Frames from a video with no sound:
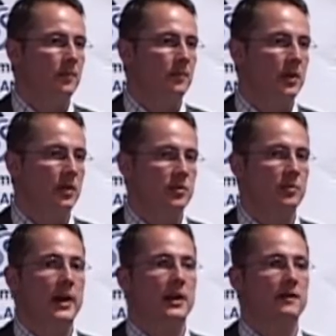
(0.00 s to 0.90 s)
because you
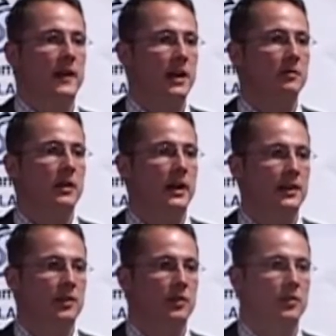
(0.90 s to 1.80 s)
make it available and
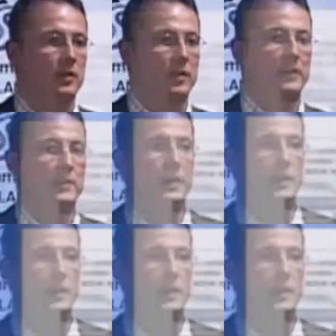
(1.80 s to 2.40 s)
you have it